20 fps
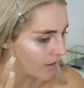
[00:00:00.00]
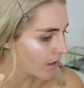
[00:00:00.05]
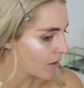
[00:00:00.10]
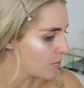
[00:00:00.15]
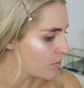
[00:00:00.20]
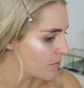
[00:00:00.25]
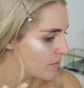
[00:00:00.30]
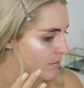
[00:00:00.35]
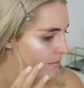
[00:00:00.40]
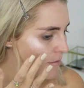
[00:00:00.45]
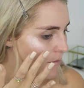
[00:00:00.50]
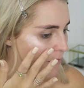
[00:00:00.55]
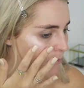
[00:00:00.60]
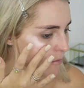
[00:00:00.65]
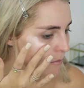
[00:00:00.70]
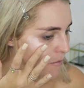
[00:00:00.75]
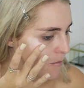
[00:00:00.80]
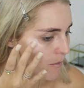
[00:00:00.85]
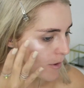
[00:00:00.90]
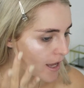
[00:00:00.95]
I
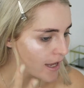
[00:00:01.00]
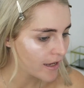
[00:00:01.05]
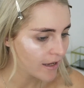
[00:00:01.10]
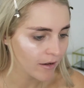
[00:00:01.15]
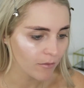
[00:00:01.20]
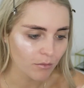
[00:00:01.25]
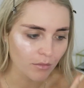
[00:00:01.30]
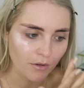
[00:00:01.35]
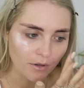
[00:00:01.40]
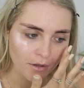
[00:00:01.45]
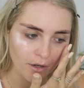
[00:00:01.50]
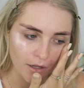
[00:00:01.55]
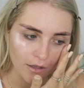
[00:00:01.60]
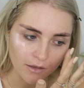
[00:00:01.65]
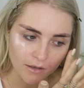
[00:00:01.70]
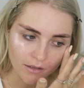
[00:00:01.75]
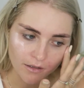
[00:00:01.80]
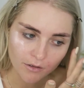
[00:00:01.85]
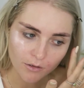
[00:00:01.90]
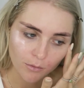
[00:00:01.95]
may have put a
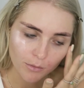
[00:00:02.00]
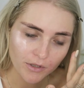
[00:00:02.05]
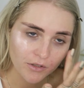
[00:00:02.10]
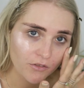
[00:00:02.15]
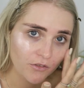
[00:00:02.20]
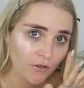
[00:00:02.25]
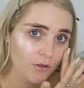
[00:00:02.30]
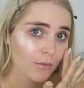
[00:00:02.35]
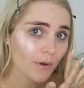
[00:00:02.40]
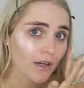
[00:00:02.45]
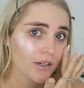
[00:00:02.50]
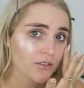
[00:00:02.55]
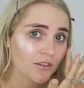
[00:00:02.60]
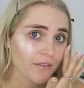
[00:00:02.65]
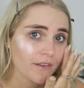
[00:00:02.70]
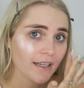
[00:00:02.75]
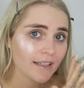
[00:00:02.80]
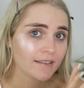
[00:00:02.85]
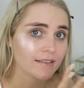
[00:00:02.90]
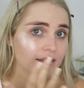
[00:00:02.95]
little bit too much
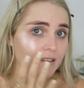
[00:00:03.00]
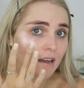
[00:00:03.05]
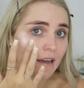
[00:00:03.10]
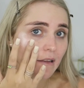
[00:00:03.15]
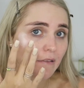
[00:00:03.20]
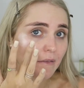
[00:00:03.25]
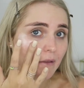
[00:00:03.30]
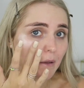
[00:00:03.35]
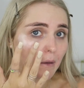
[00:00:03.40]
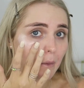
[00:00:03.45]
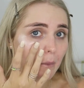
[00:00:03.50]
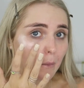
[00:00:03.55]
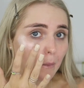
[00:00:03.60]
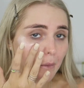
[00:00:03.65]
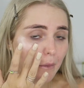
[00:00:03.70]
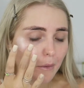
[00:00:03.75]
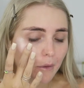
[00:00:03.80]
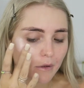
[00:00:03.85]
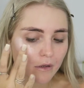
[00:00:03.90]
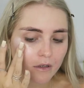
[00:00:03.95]
on that side there.
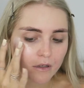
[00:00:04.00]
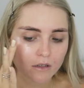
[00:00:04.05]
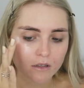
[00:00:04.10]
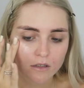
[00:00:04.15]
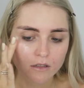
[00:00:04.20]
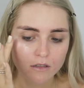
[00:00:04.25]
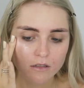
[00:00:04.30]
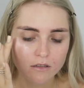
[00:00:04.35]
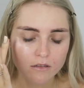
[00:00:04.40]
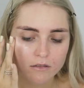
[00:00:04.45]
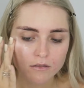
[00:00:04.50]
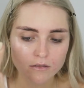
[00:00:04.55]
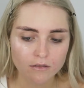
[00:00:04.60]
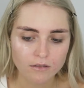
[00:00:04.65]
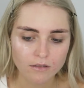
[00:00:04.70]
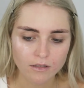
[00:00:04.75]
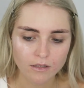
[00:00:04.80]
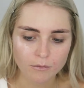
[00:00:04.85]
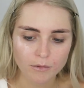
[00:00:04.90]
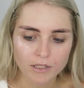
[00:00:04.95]

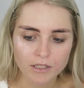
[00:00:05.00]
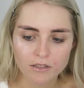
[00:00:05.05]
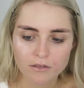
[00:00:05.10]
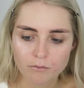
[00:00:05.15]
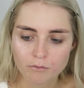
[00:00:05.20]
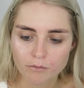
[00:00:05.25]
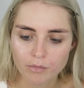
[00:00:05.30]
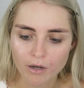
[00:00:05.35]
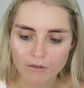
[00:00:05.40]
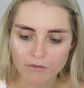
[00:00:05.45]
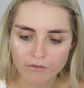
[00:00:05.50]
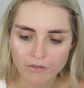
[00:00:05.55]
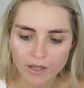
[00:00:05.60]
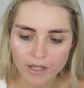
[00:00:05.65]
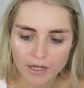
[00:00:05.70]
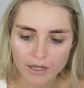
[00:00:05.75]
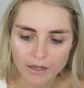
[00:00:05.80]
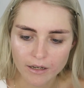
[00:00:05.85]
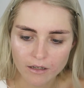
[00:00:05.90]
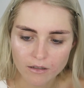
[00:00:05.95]
Let me just buff
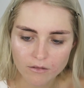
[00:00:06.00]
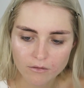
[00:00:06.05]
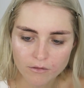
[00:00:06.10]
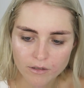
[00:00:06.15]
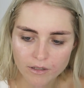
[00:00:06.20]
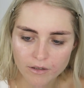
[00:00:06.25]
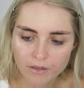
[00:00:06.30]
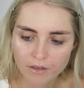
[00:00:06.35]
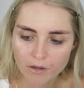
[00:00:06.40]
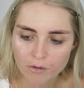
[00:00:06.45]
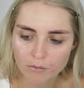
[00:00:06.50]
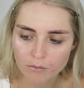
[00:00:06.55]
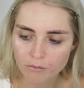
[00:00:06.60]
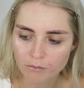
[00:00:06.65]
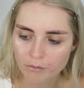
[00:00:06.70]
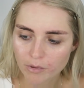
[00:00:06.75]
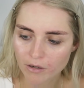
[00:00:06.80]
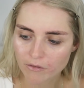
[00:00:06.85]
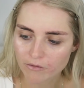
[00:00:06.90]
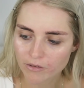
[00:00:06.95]
that out with a
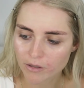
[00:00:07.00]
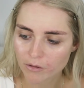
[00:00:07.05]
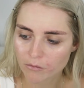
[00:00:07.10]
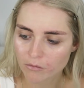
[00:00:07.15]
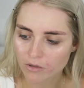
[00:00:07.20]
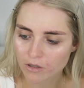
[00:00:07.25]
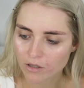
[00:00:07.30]
buffing